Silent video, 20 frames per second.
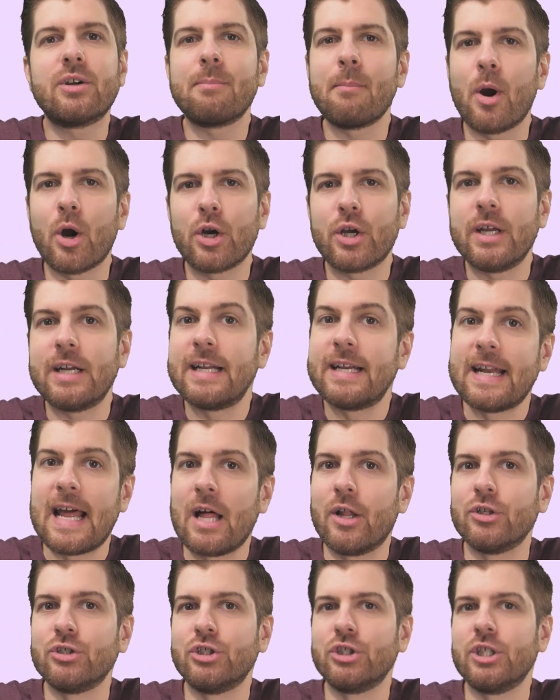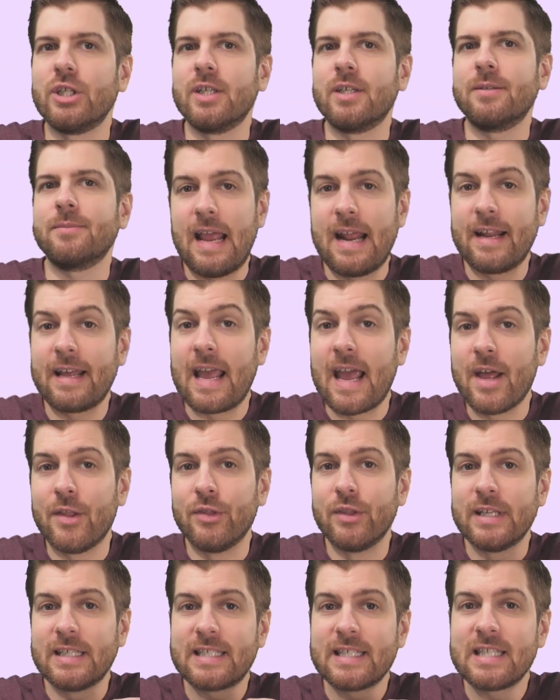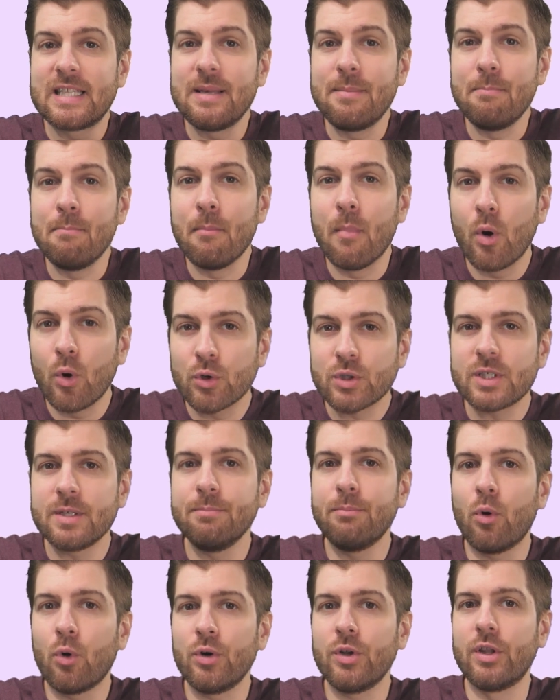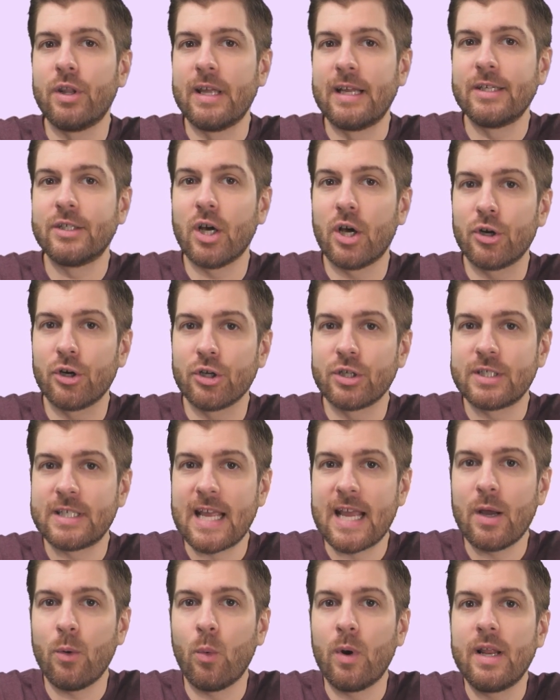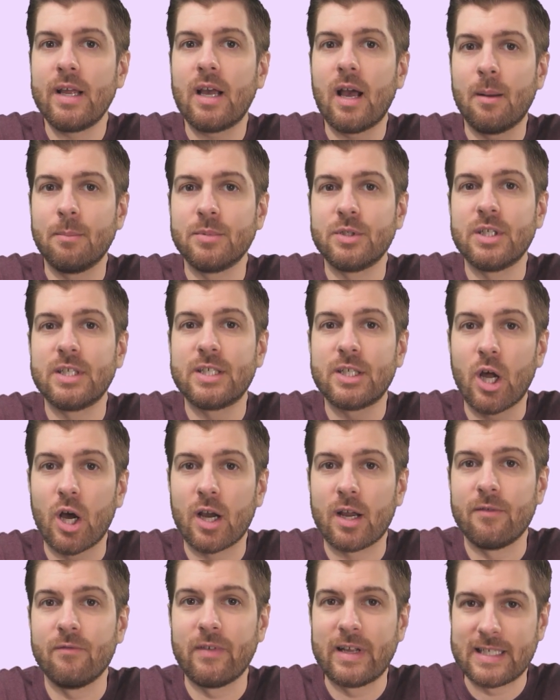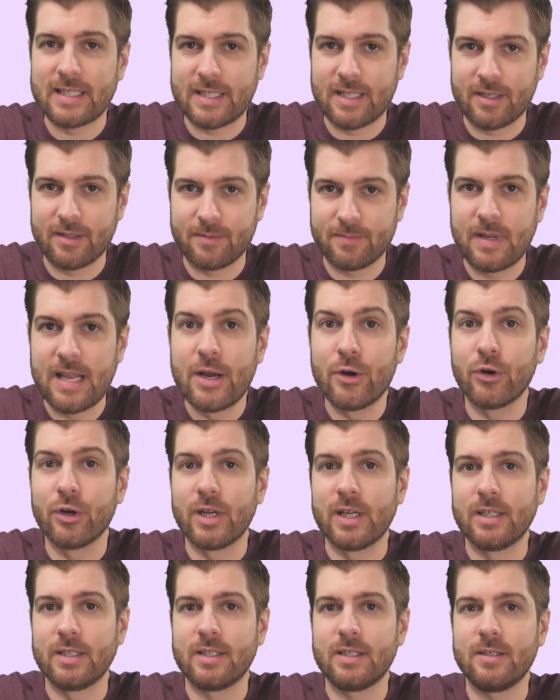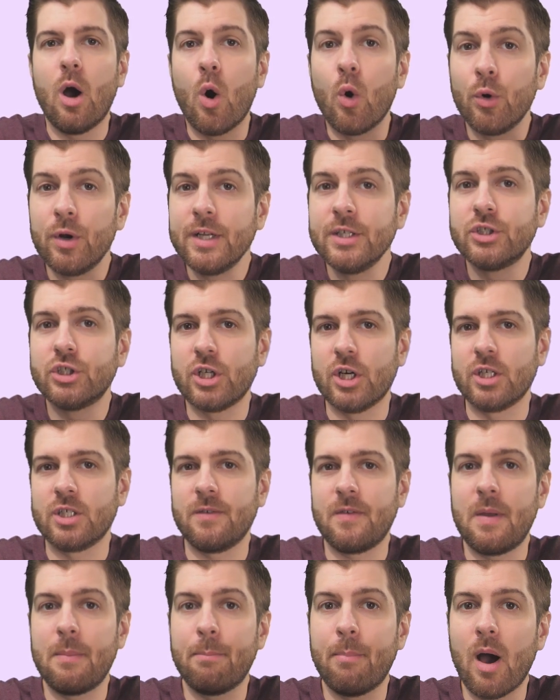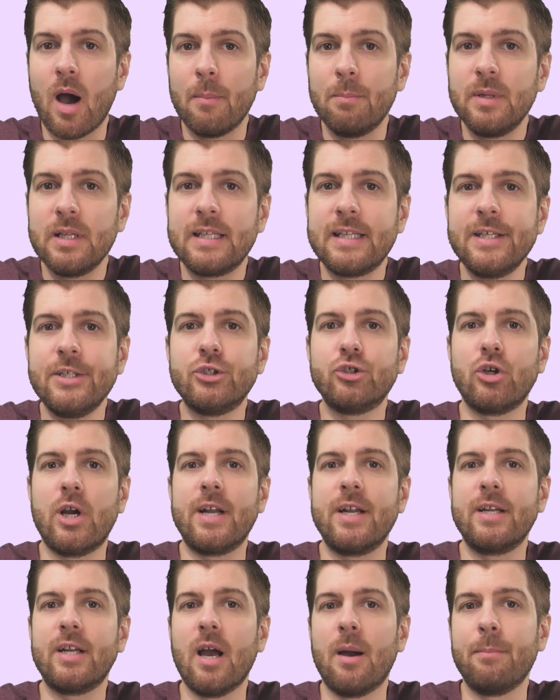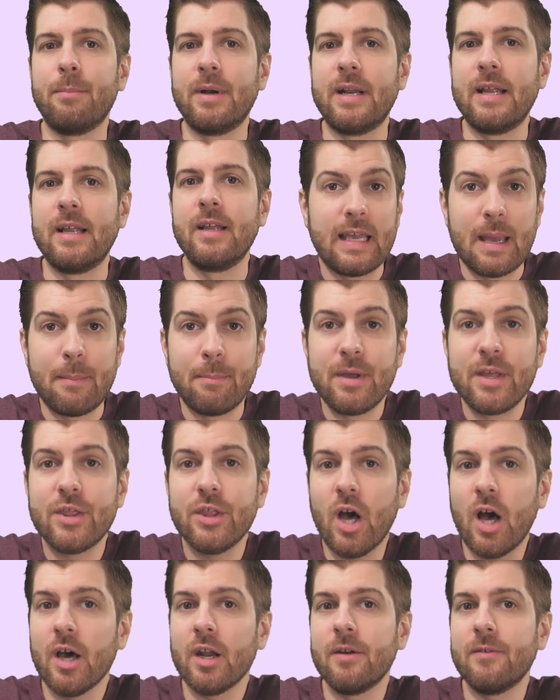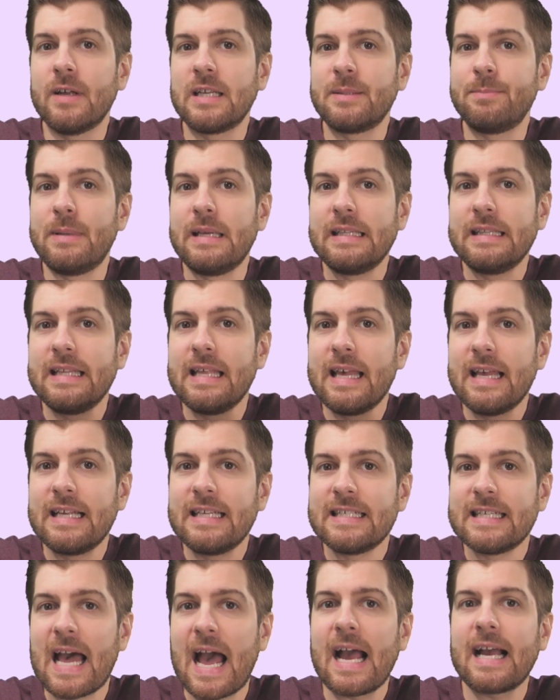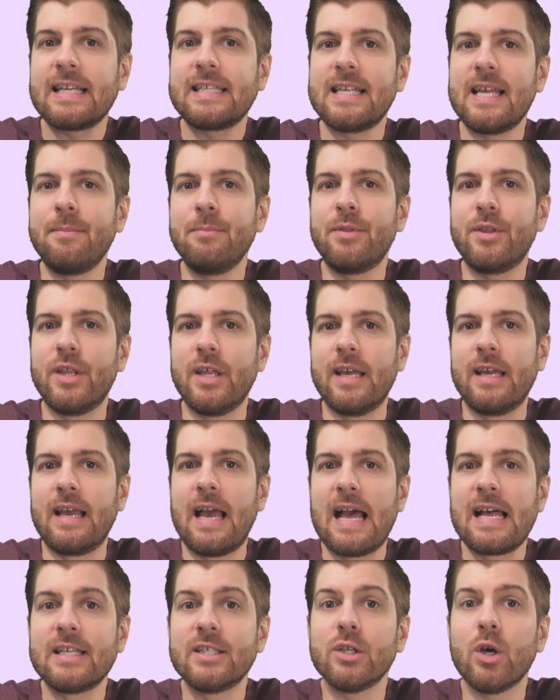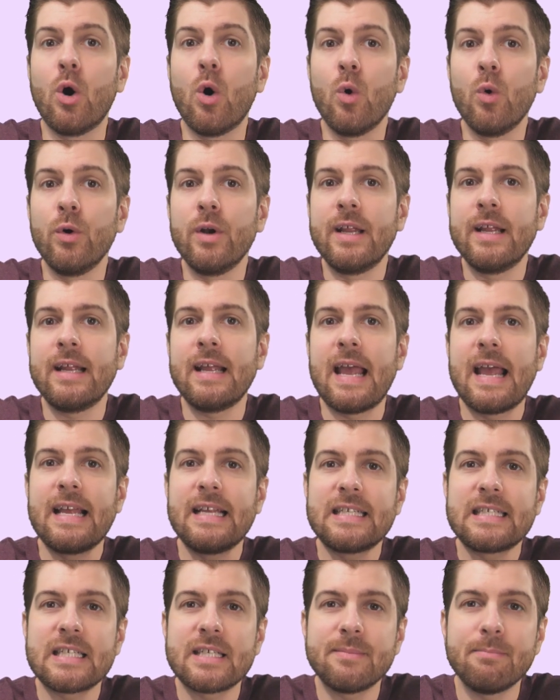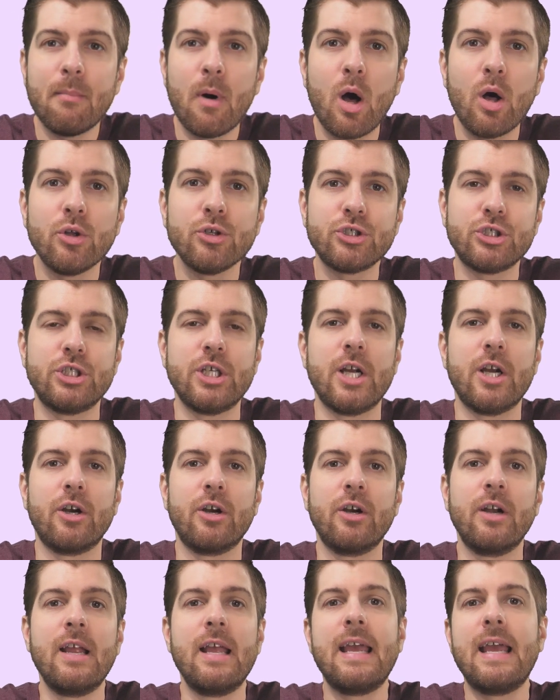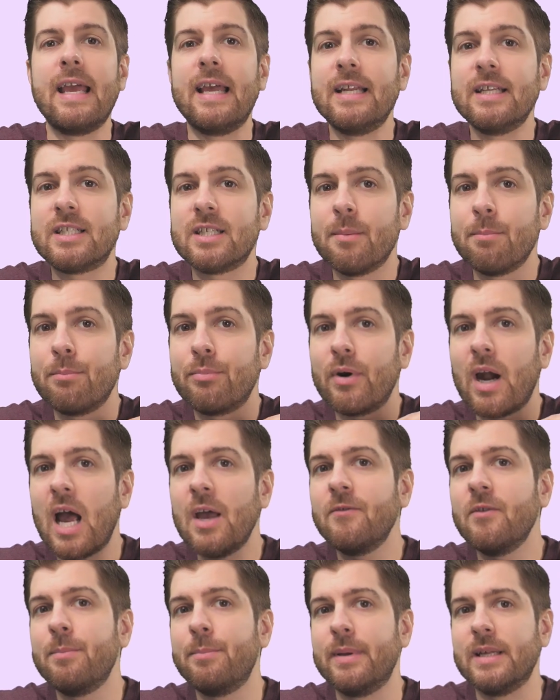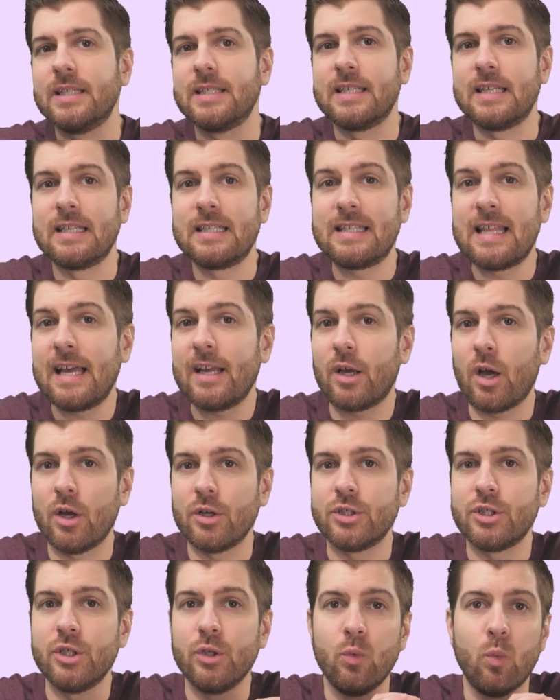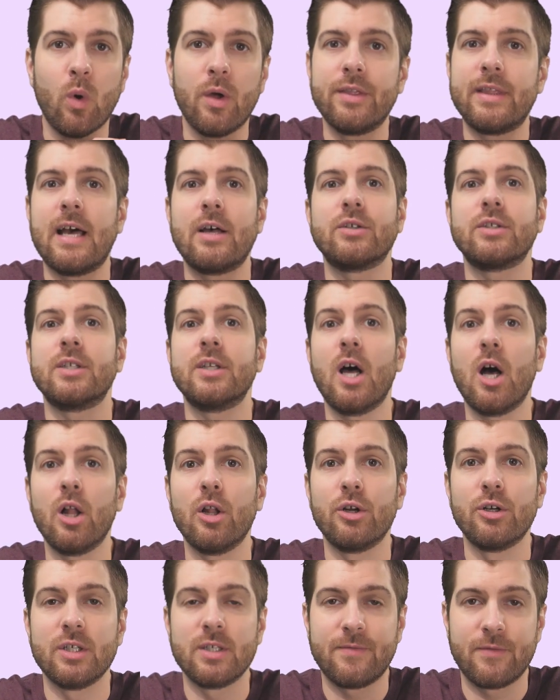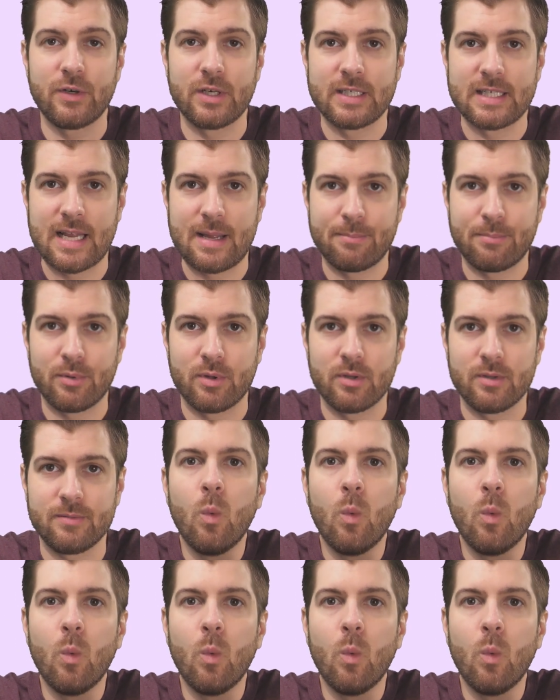Market analogy. And again, this is the most important thing to understand when it comes to stock investing. Here it is. Owning shares of a publicly traded company can be thought of as being the exact same thing as owning a small share in some private business that costs you $1,000, for example.